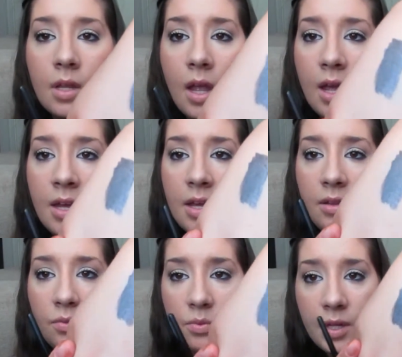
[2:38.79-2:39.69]
And I
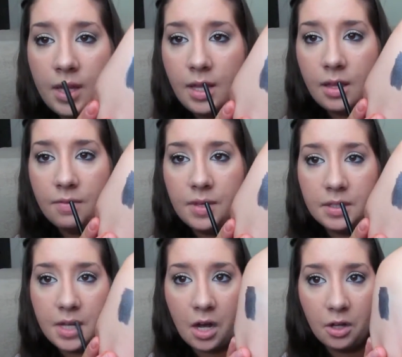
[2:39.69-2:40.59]
really love
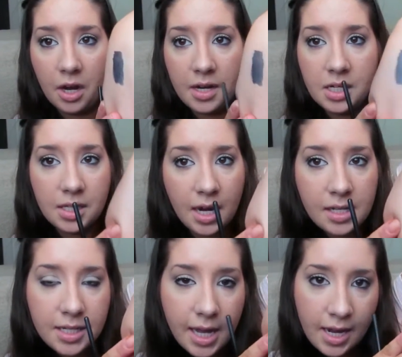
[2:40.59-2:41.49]
this color. I decided
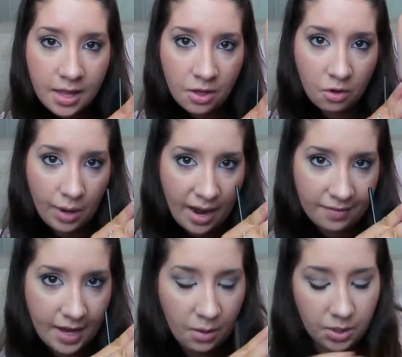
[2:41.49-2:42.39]
to get it in the graphite,